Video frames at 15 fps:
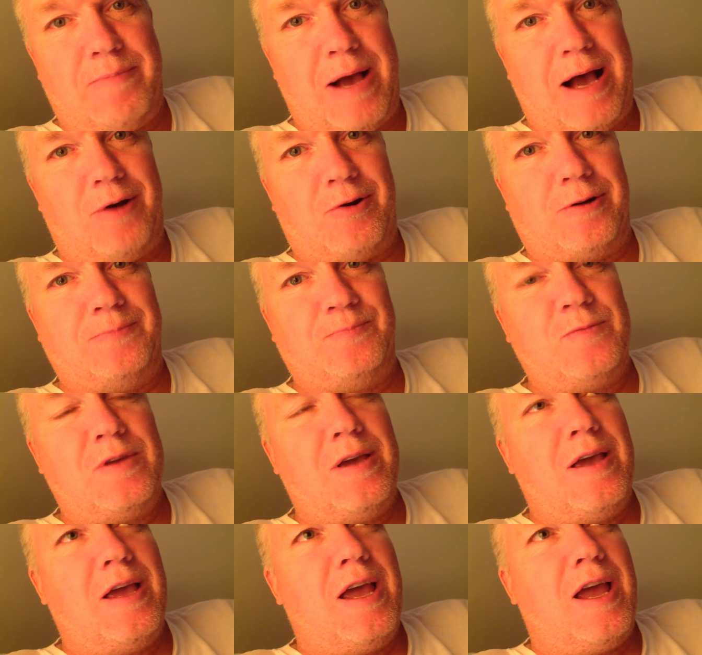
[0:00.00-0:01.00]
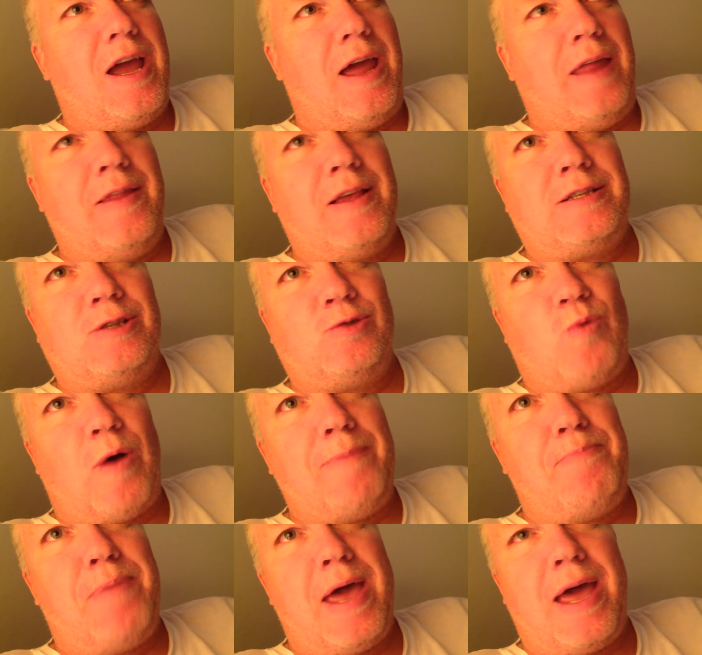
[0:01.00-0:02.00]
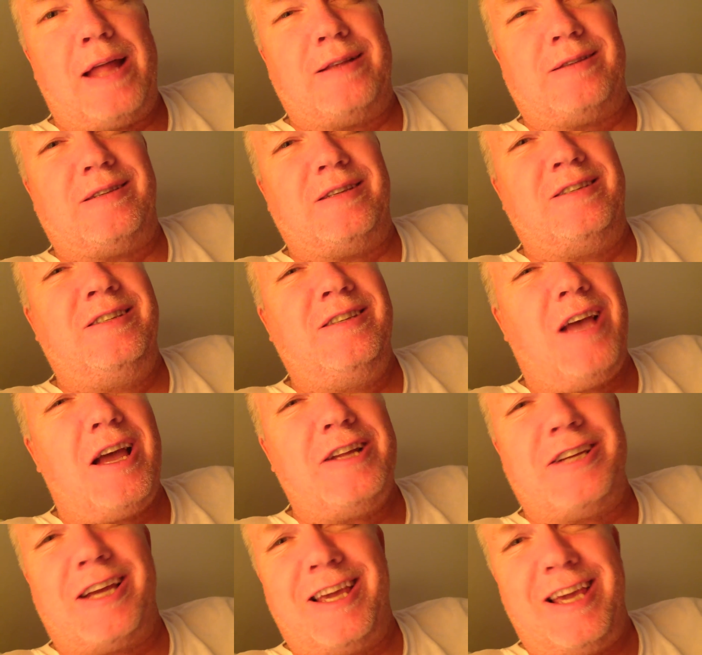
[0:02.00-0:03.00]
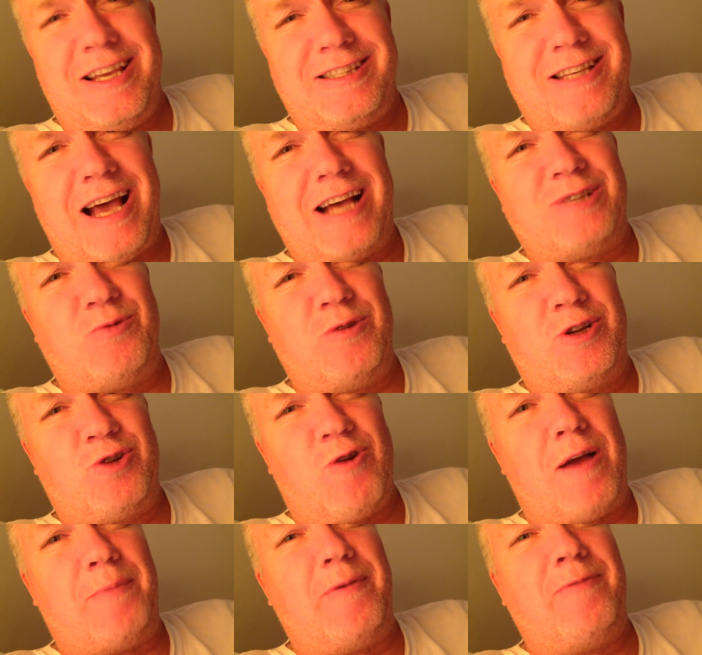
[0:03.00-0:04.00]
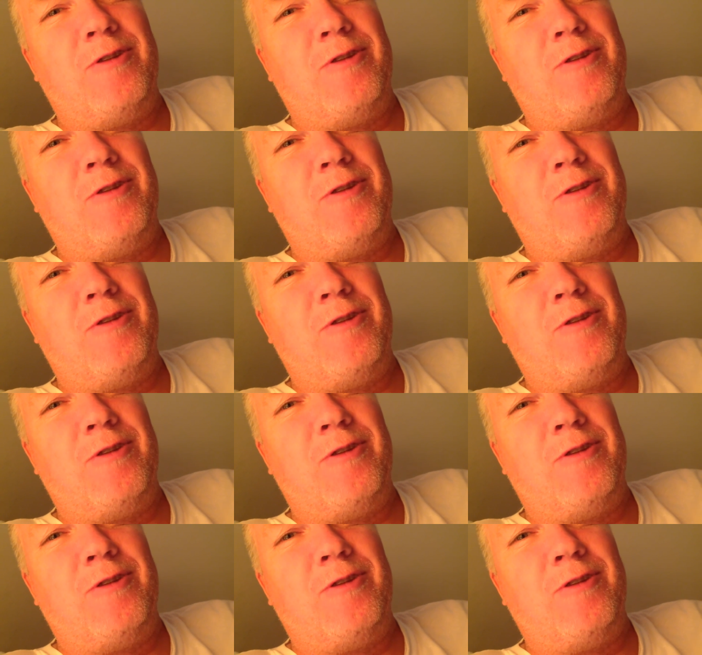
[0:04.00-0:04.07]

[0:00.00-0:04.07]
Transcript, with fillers: power. And this is why Pence is such a kiss-ass with Trump.